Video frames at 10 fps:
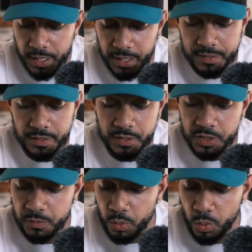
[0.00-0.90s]
Like I said, it's
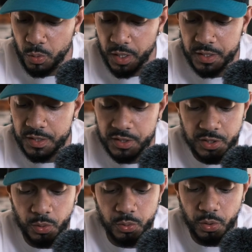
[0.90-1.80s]
smooth. It's
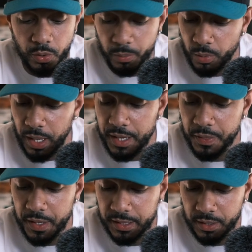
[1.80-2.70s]
so durable. I didn't
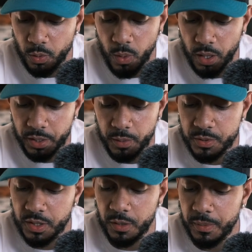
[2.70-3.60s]
think the quality
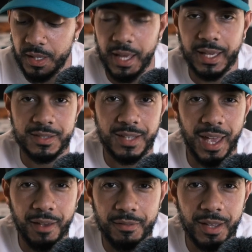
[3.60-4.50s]
was going to be like as
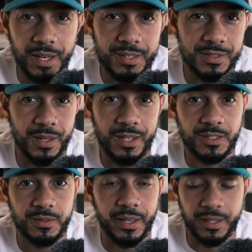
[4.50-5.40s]
heavy and
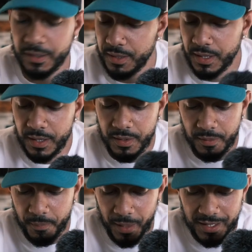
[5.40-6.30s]
as
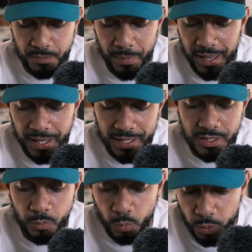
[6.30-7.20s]
made as
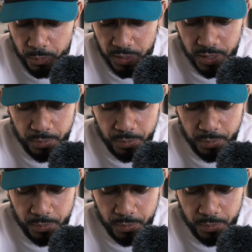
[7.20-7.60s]
it would be.